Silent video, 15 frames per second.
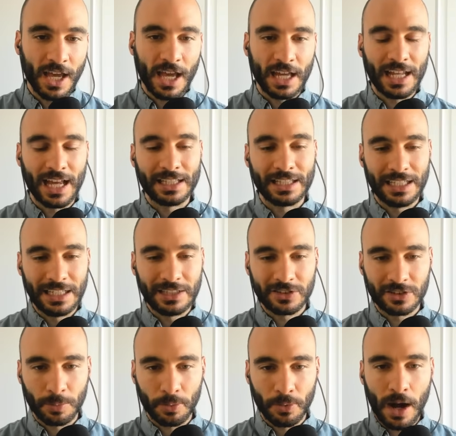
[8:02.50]
And that leads
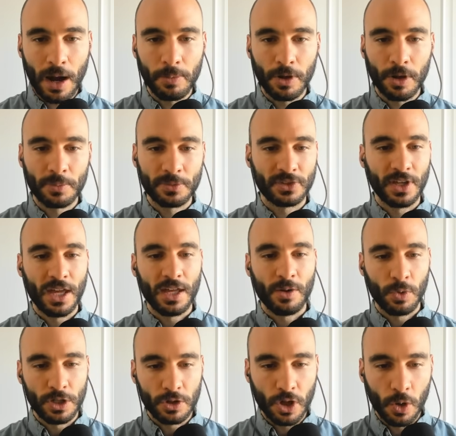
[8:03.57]
to problems
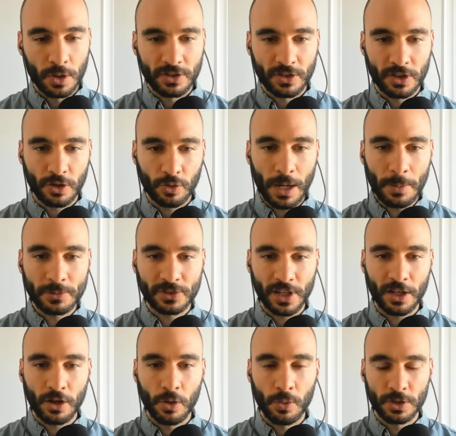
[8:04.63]
when you go into the Krebs
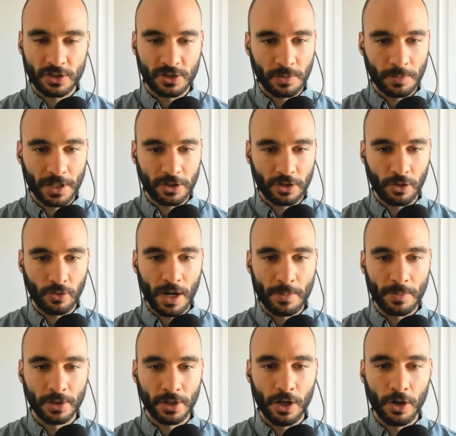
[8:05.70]
cycle, which is the picture right
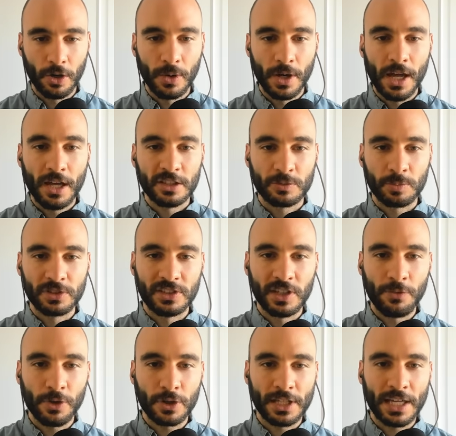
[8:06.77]
below,
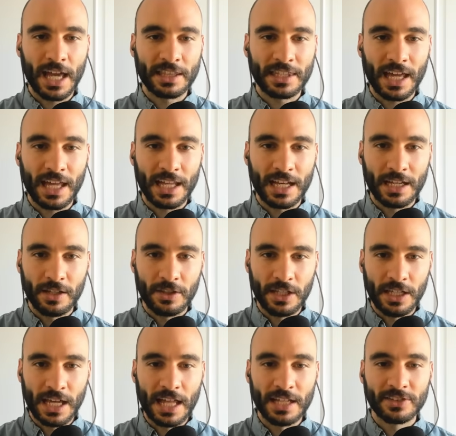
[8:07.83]
specifically at the
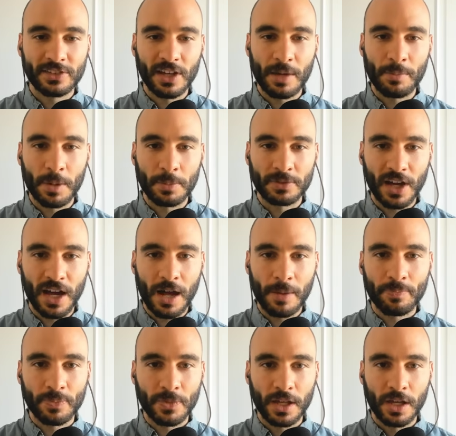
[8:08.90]
enzyme up
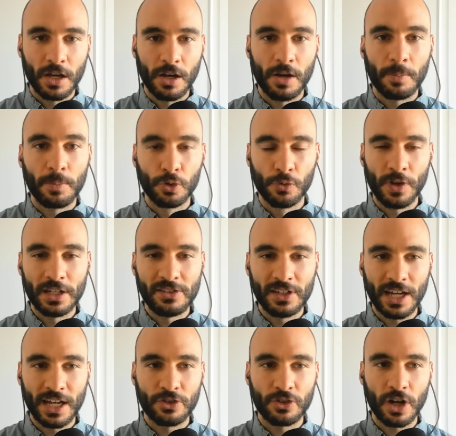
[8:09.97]
top, pyruvate
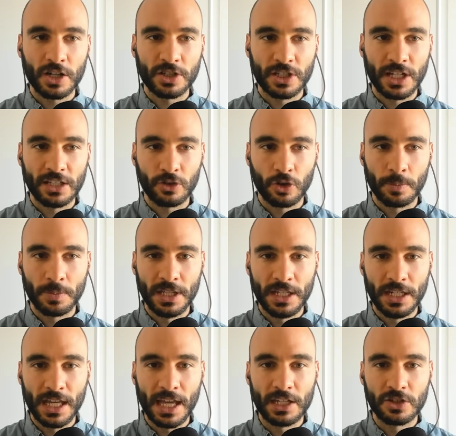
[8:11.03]
dehydrogenase, or
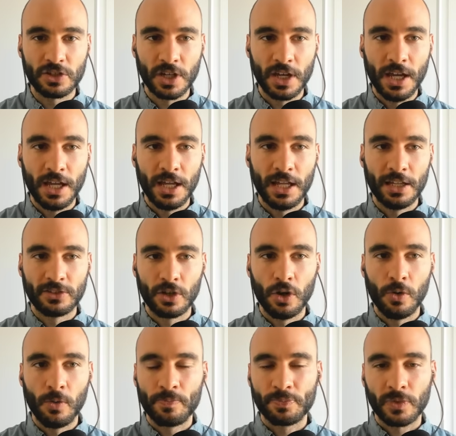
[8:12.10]
PDH. And
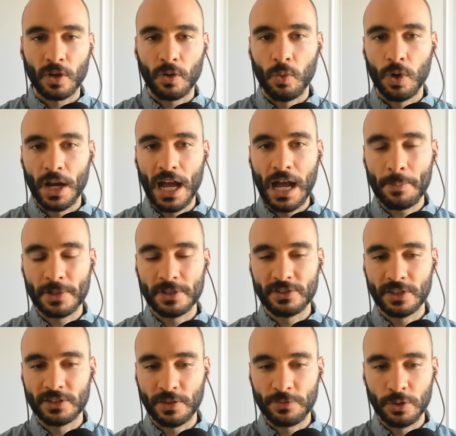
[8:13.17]
so what
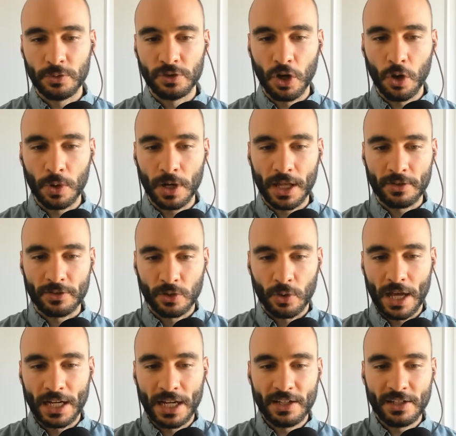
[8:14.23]
happens is, if you don't, so
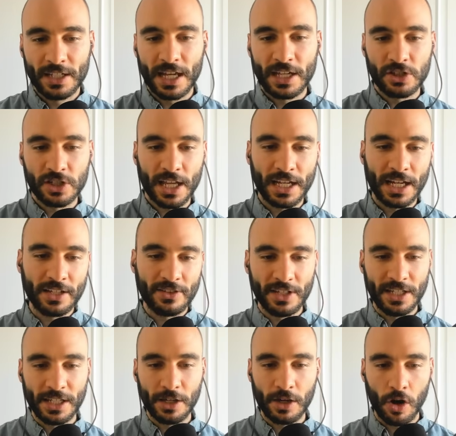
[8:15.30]
NADH and
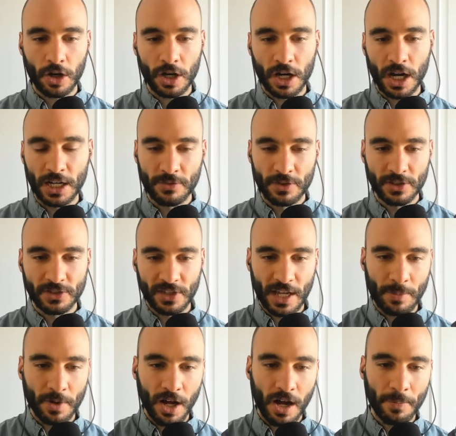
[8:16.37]
NAD are kind of the
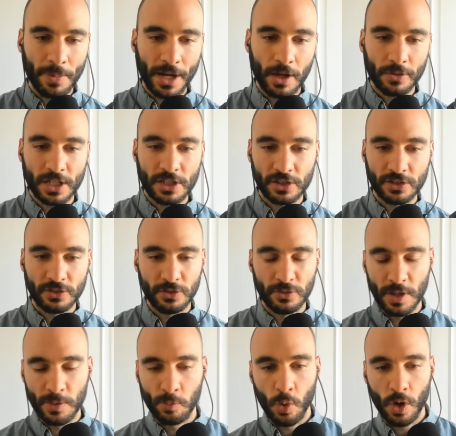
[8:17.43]
same compound. They just,
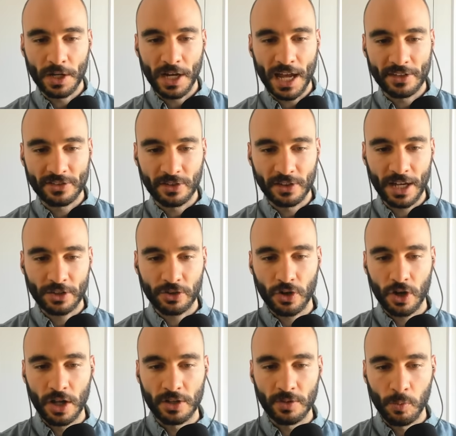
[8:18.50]
one has
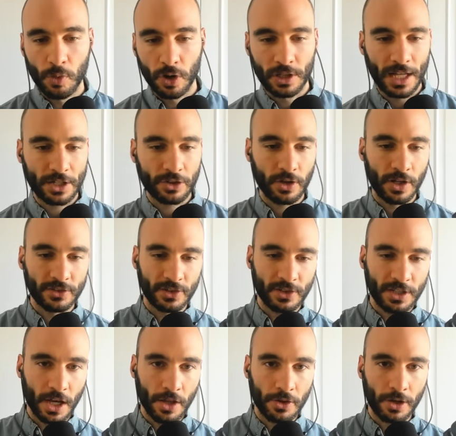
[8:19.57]
more electrons than
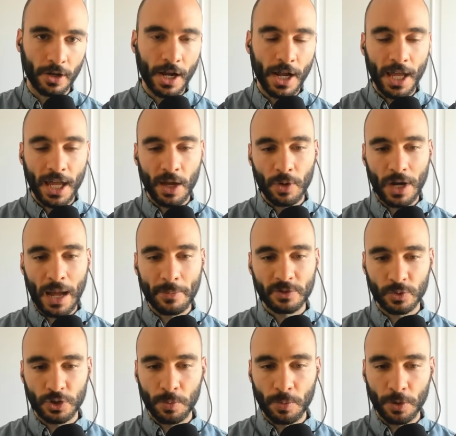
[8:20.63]
the other. And what happens
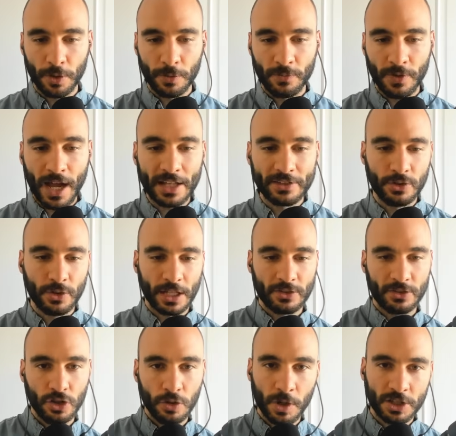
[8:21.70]
when you burn fats, you get
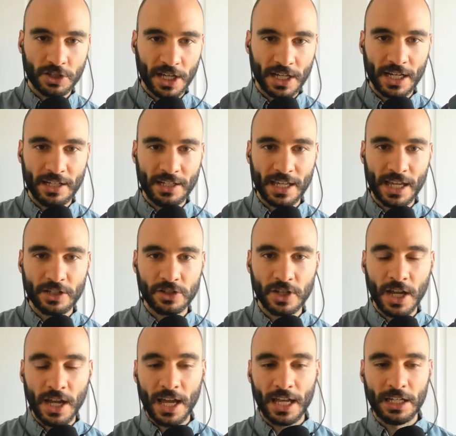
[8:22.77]
too much NADH
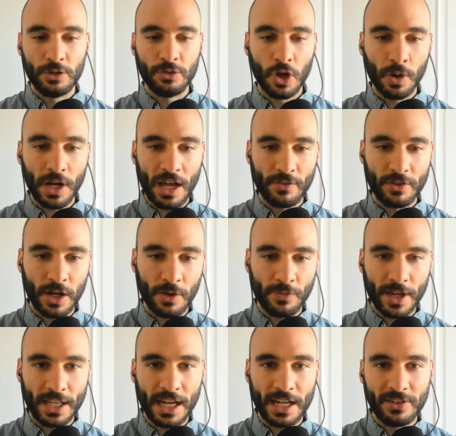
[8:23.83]
and you don't have enough
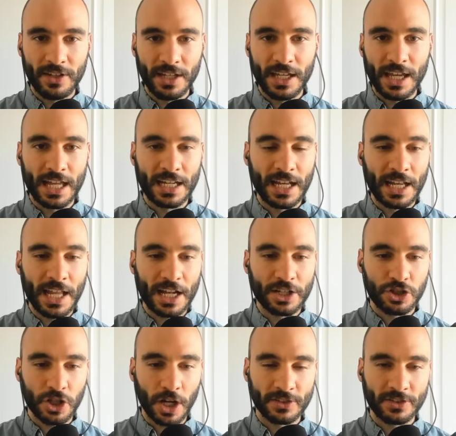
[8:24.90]
NAD. And then that
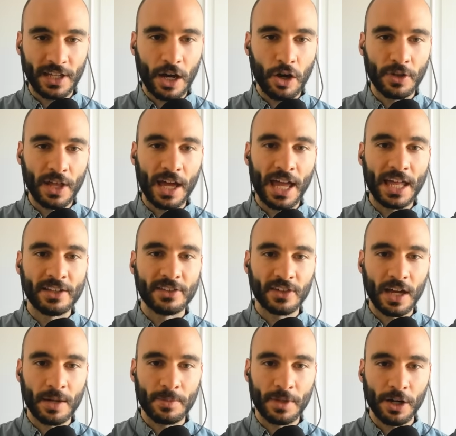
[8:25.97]
shuts down that
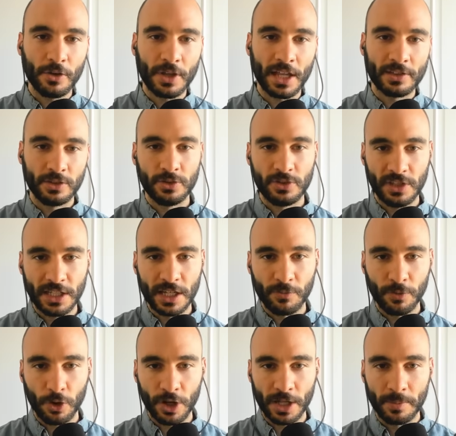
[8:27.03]
enzyme there that you see
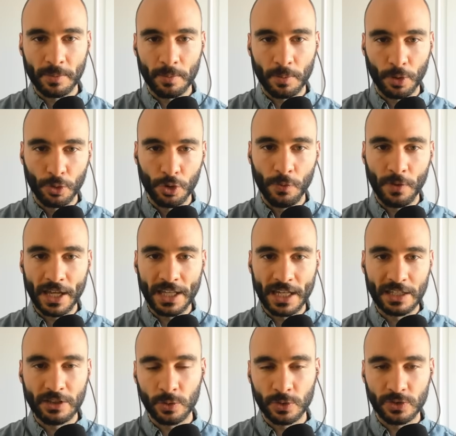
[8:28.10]
converting pyruvate
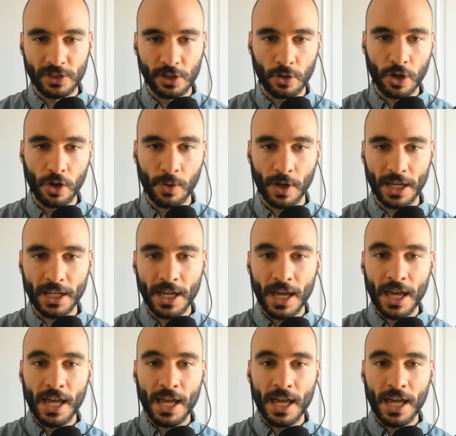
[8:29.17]
into acetyl-CoA.